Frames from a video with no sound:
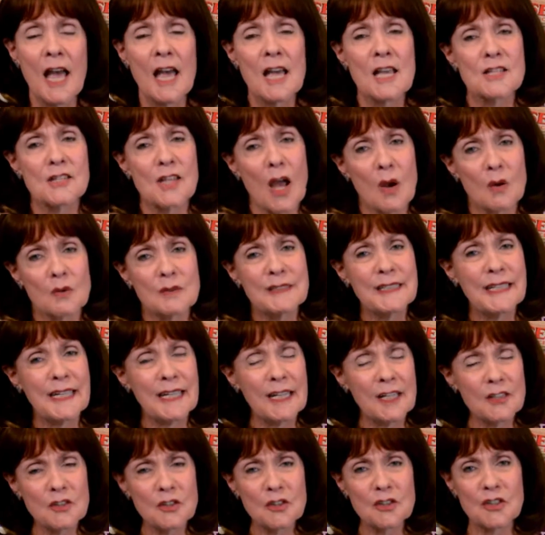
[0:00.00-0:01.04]
So
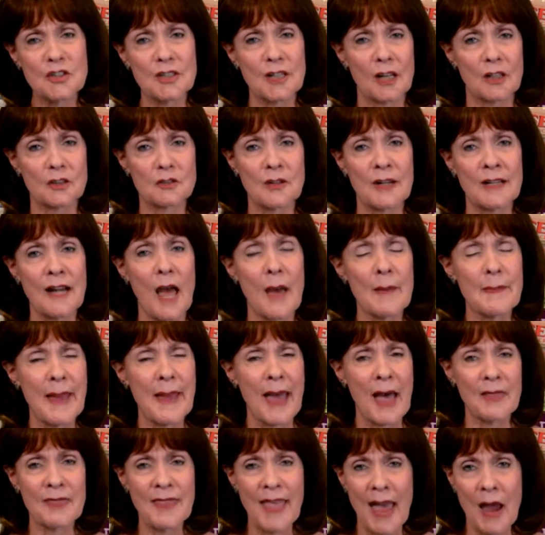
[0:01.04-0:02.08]
teach your children
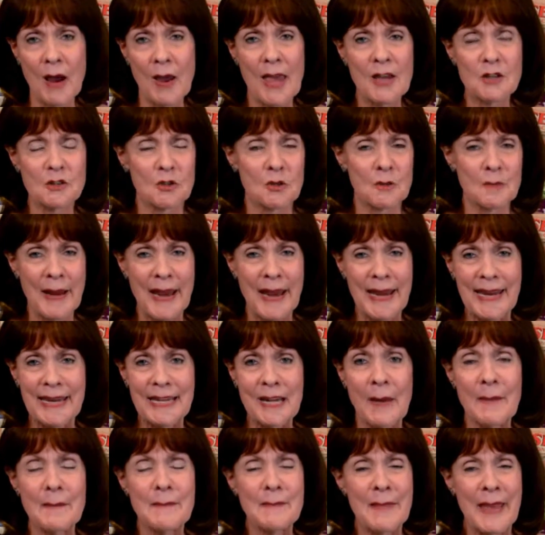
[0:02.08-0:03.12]
about that as you're making
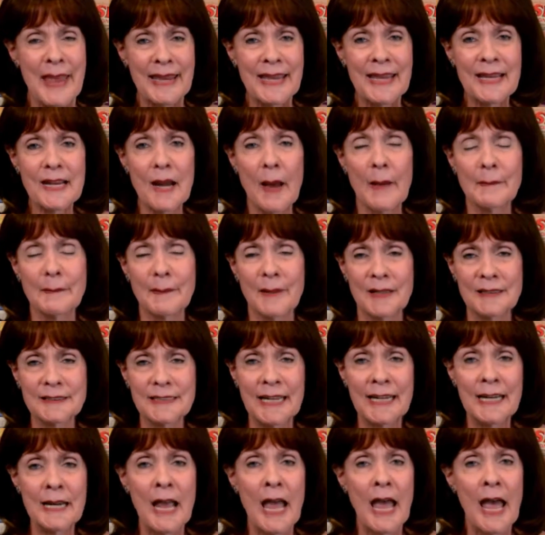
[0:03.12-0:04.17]
it. Make it a
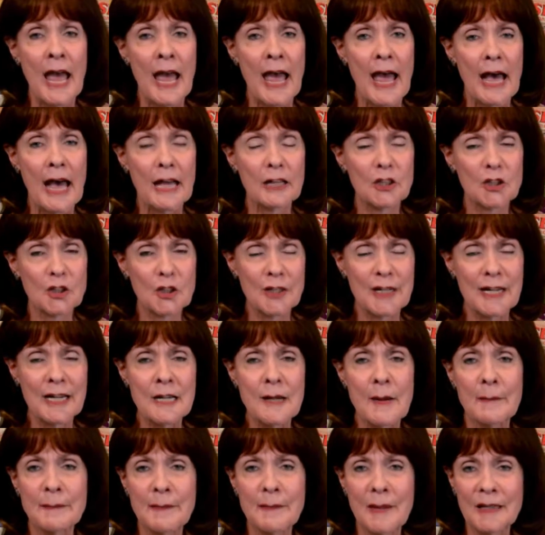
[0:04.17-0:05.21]

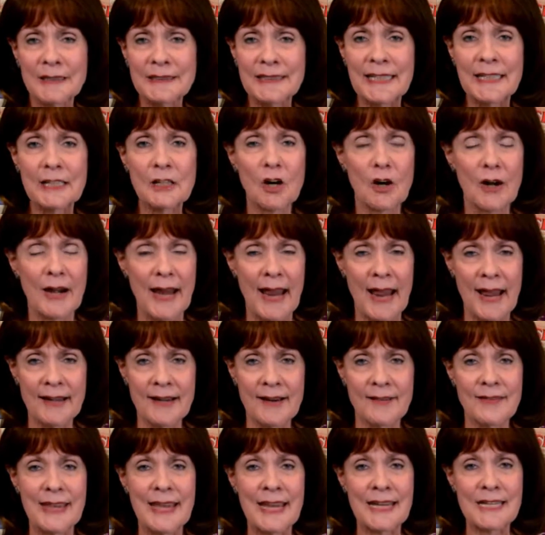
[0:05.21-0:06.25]
multi-learning,
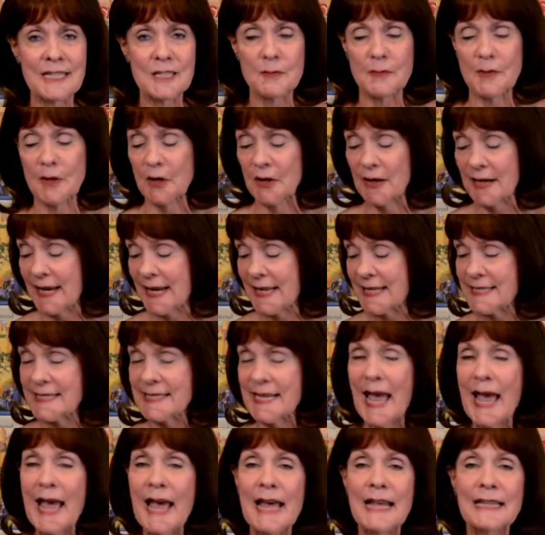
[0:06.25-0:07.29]
multi-creative experience.
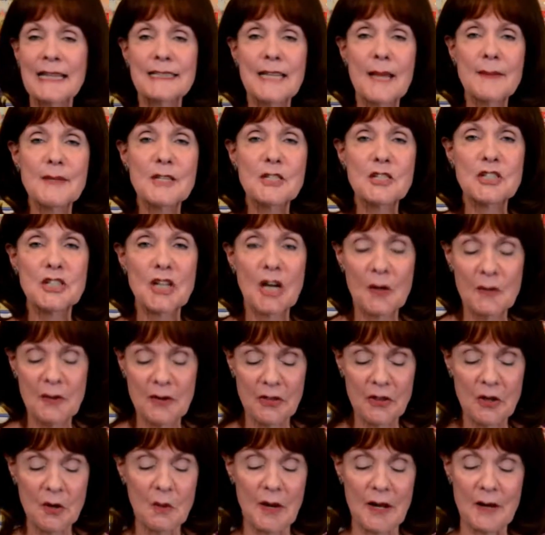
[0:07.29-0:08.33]
Let me share
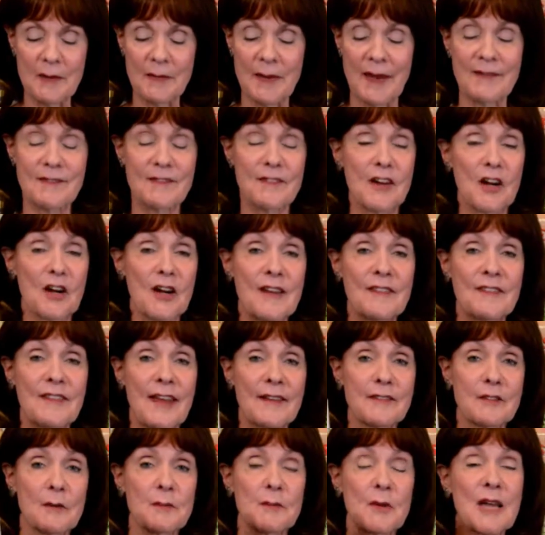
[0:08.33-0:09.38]
with you one of my very
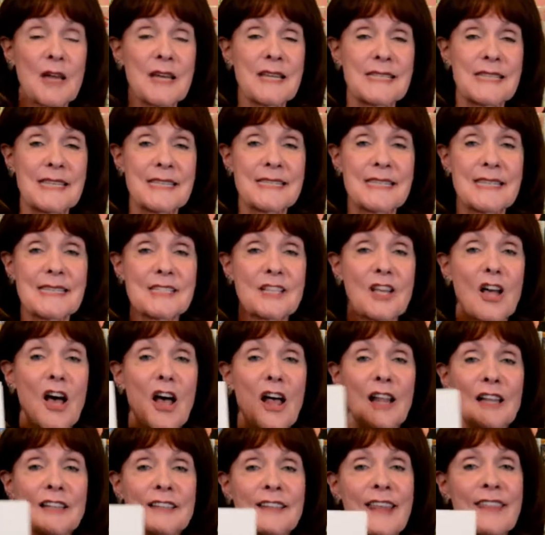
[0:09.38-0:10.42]
favorite books. This is
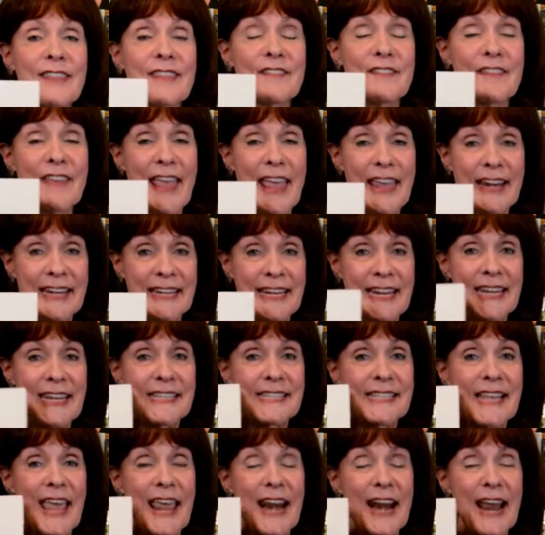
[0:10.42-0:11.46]
called The
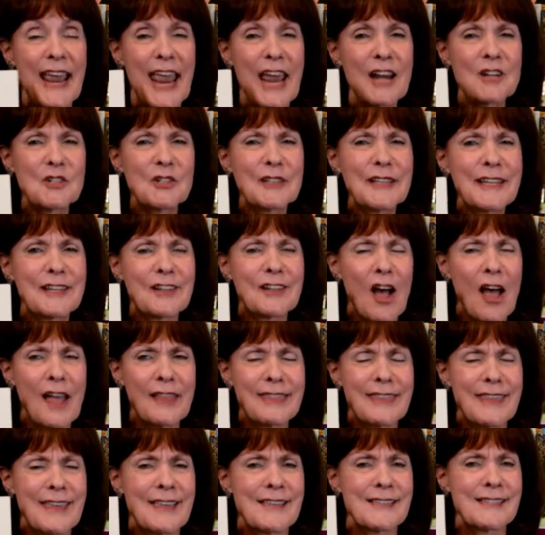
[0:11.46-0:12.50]
Vanities, and I actually
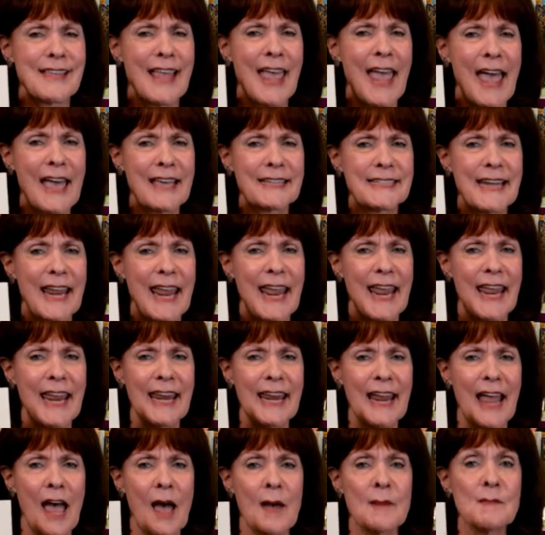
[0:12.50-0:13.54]
got this at
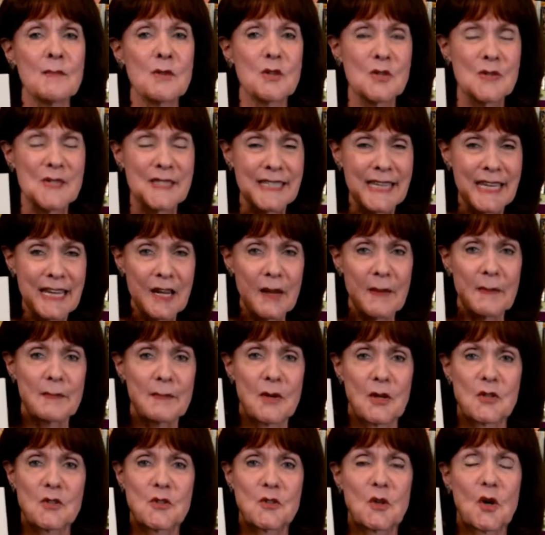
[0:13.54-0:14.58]
a museum
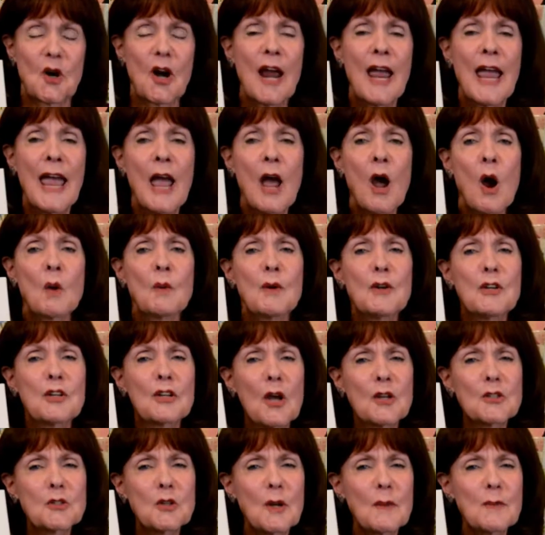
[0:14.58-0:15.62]
bookstore. When you
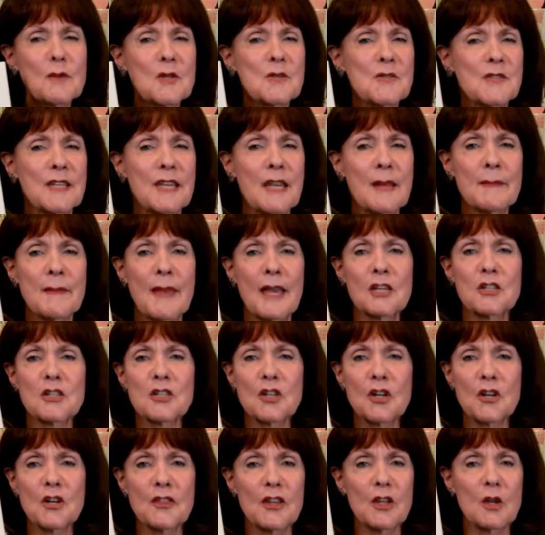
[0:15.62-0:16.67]
go to a museum, make
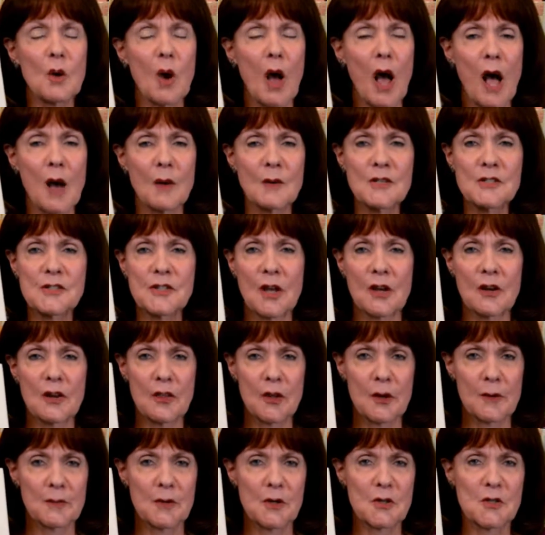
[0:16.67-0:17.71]
sure that you always go to
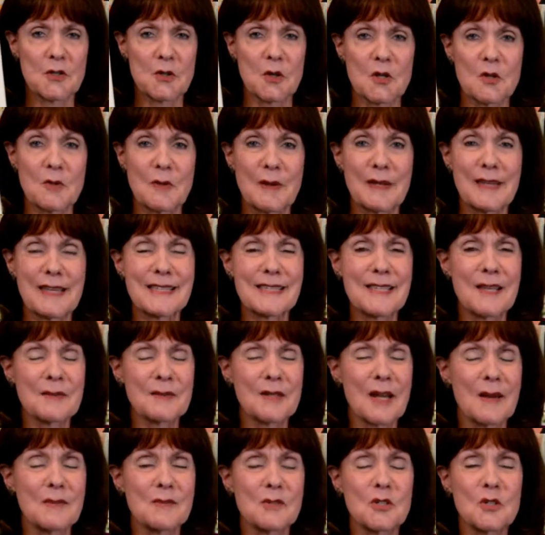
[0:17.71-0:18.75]
their bookstores, because
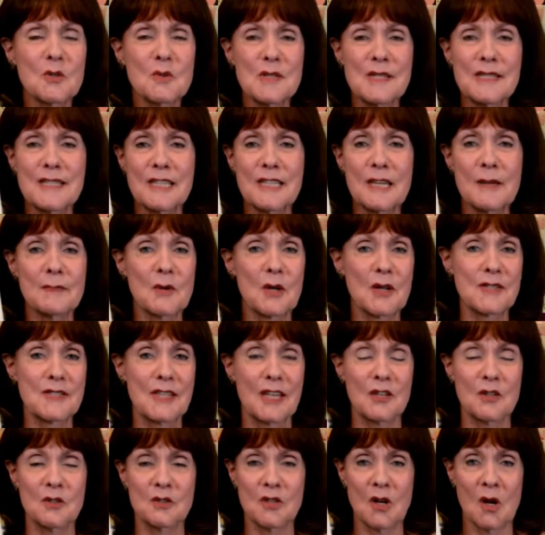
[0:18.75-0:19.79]
sometimes you will see books
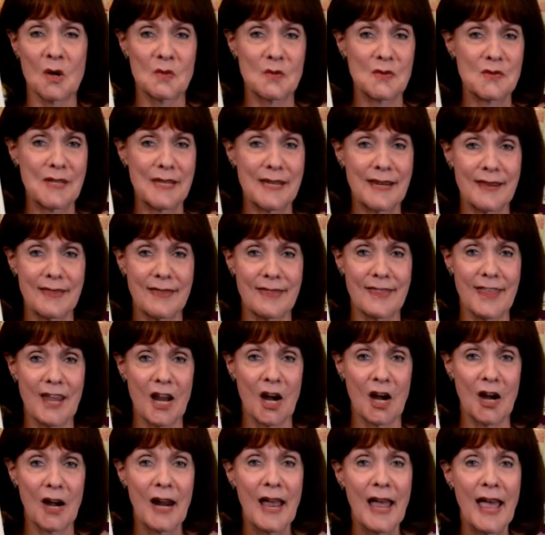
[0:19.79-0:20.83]
that you don't see in
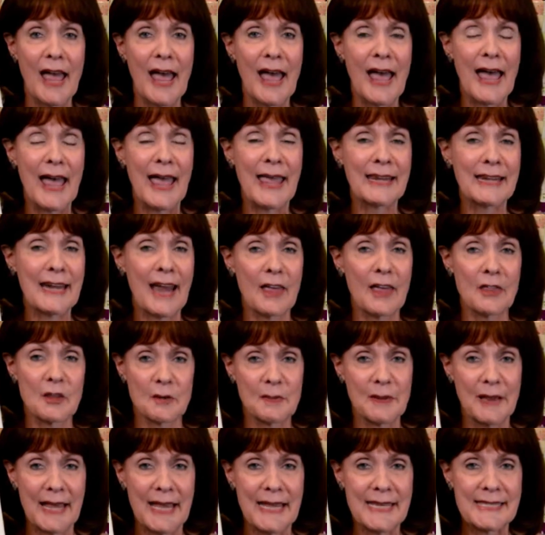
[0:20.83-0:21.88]
there. in other
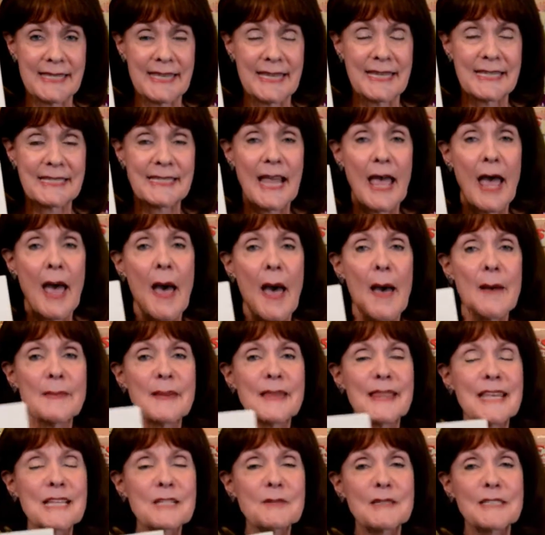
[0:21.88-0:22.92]
places. But
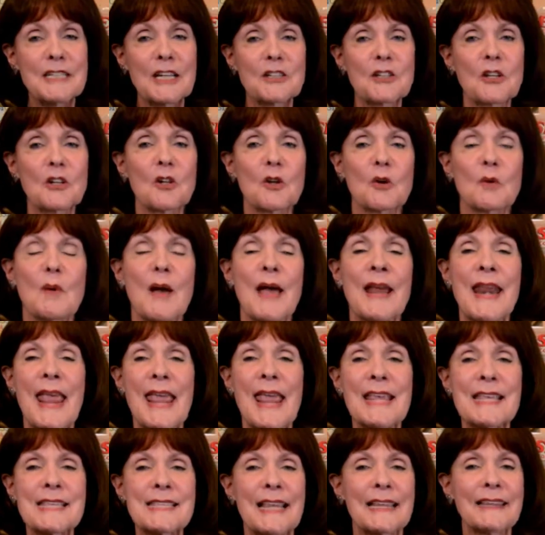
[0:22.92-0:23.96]
this particular one
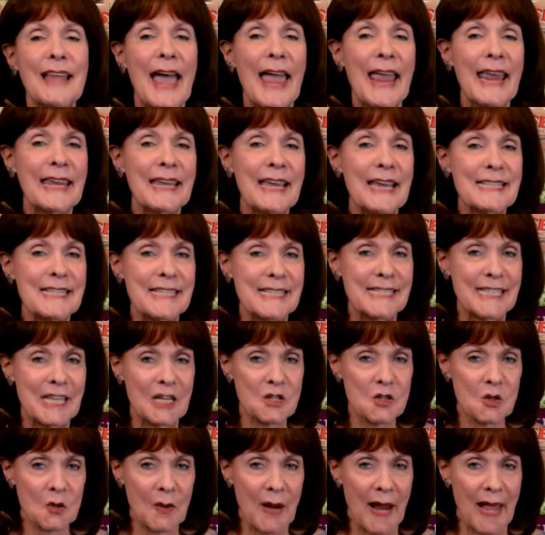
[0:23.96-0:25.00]
is like
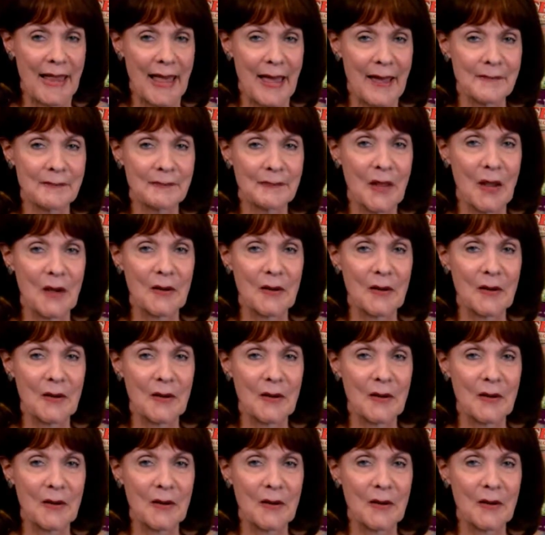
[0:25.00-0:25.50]
Cinderella.